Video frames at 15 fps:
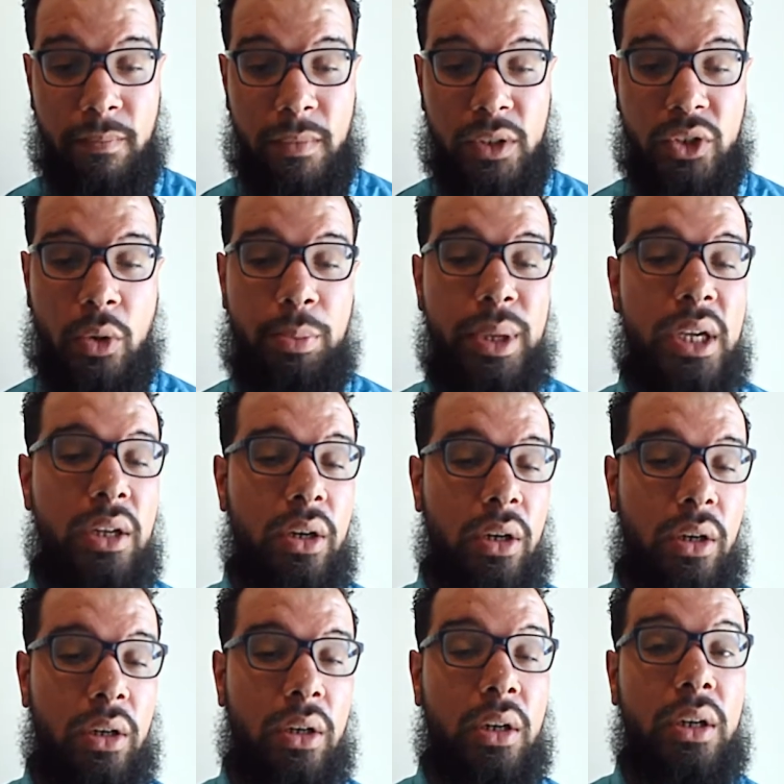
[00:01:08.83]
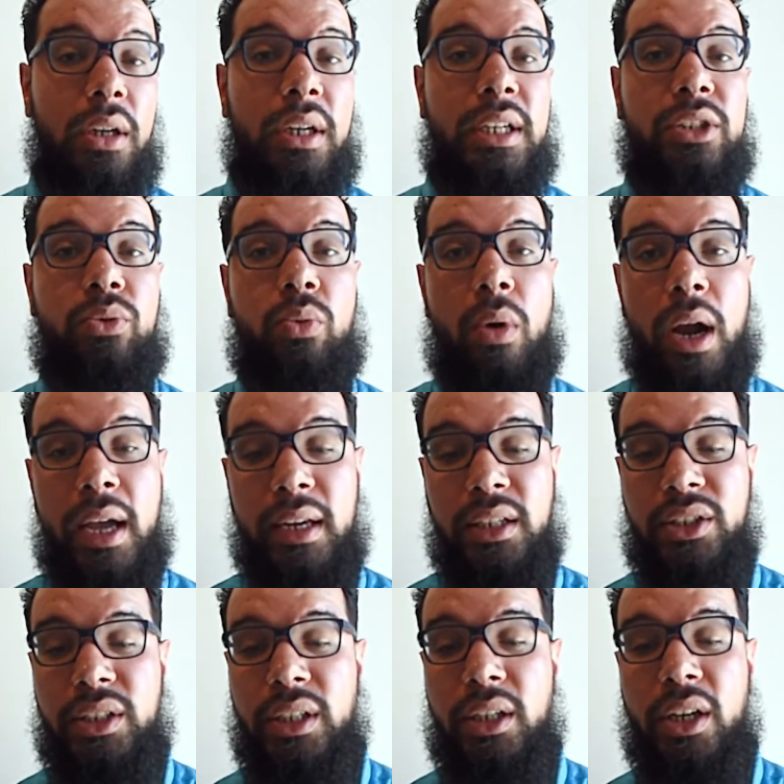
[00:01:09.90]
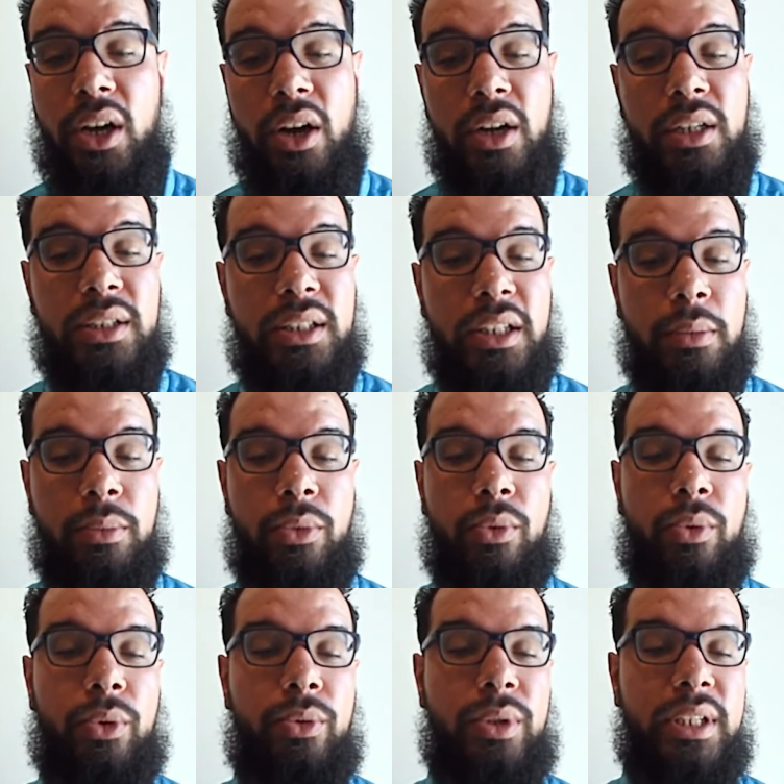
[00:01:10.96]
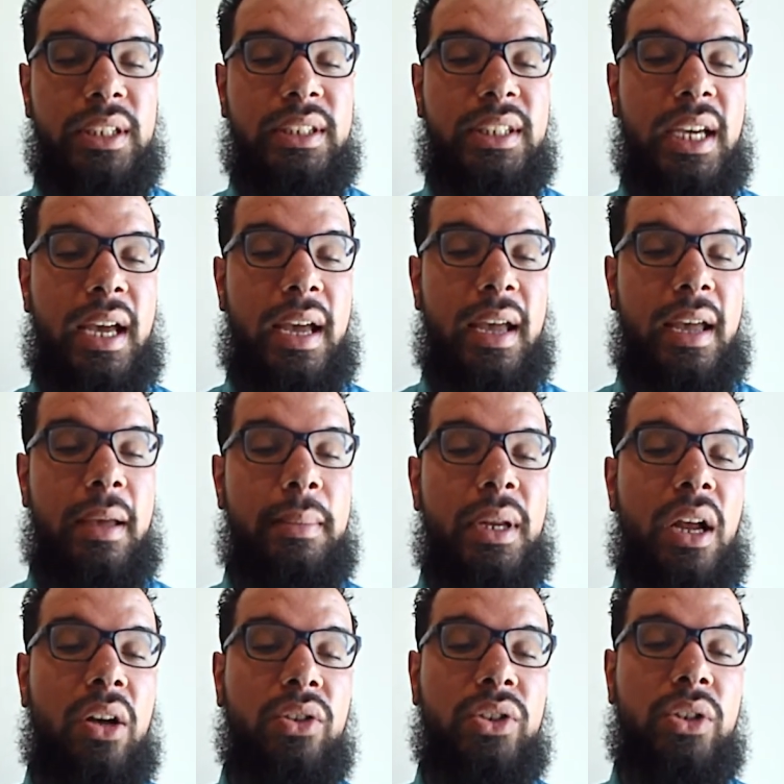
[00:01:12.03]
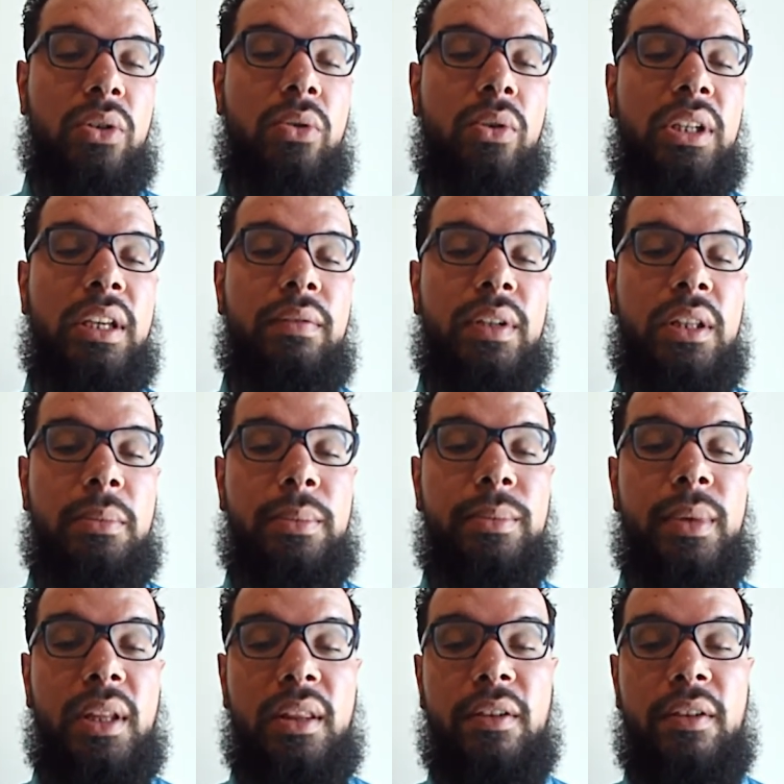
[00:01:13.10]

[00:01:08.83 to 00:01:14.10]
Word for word: So Peter is writing to encourage them through this time and also giving them